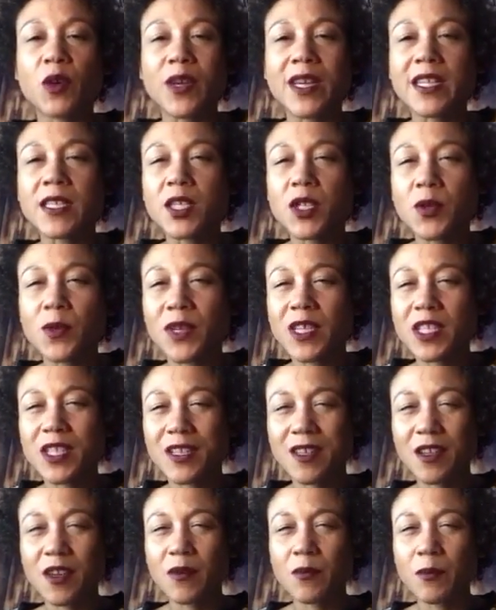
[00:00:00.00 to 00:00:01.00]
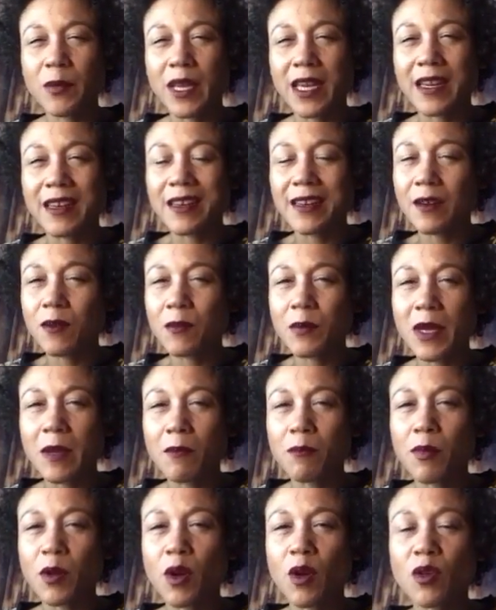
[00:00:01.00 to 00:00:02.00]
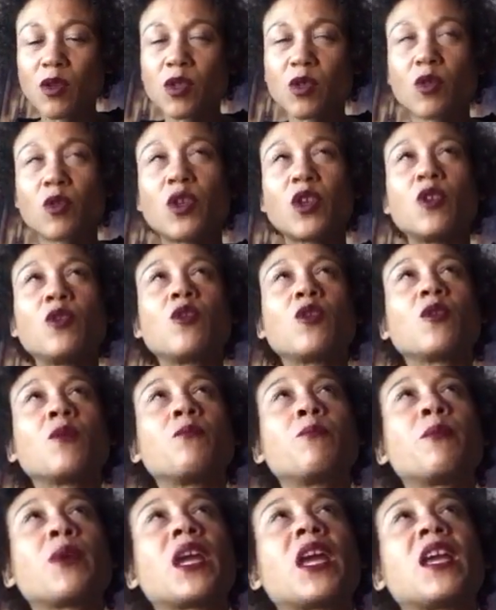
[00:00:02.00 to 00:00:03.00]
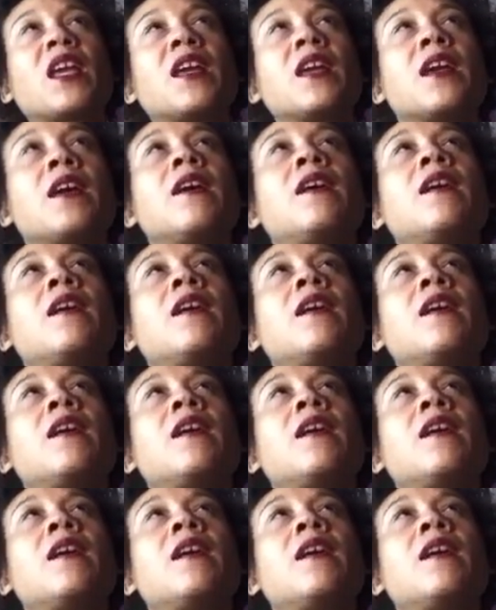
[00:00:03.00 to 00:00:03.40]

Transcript: Your intuition could be a little bit blocked, or you could be